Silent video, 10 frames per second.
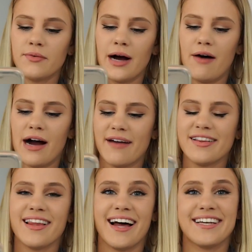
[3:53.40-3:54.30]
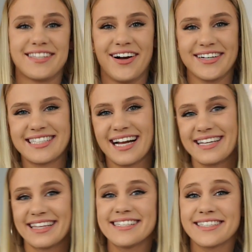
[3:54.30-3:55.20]
Wow, I have a lot of songs
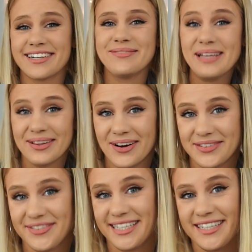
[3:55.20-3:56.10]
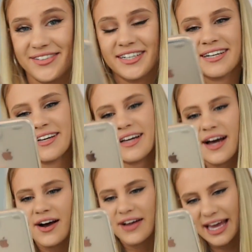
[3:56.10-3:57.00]
on. This is gonna be a long video.
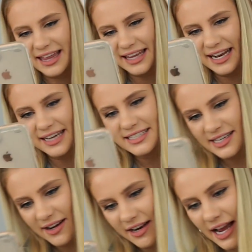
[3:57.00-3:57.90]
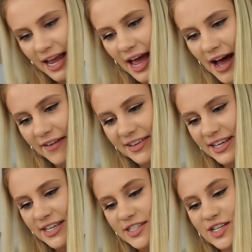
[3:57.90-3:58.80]
Okay, the next song I have
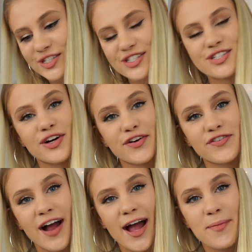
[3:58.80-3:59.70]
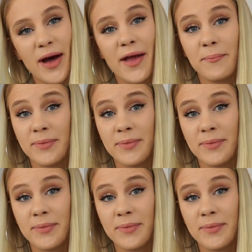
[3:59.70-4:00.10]
is Stir Fry by